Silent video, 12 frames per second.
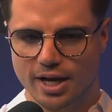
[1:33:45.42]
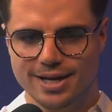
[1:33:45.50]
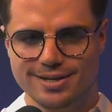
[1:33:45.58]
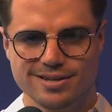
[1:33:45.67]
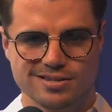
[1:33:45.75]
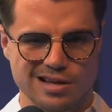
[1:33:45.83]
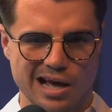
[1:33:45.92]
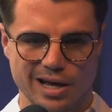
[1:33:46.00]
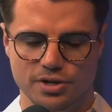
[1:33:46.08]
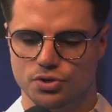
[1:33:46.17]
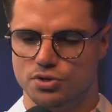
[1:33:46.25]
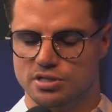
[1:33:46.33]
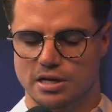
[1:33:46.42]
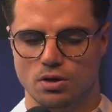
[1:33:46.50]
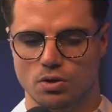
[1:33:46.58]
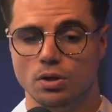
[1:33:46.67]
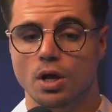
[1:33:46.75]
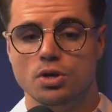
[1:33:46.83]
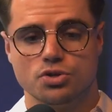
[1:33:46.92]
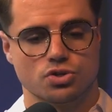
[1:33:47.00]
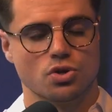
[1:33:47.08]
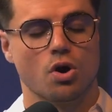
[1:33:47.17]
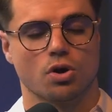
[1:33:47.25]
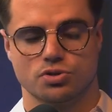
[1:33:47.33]
can decide to sell
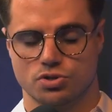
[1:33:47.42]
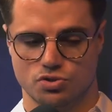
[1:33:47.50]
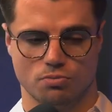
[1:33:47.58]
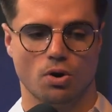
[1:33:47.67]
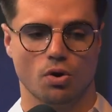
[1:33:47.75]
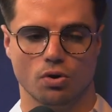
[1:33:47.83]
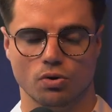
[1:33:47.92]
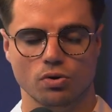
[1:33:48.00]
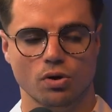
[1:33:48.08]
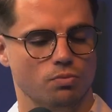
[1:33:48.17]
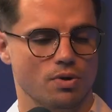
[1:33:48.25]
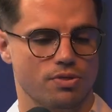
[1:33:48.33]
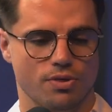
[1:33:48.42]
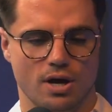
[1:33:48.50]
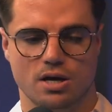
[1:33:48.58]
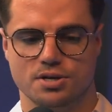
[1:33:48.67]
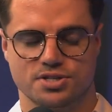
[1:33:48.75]
socks tomorrow with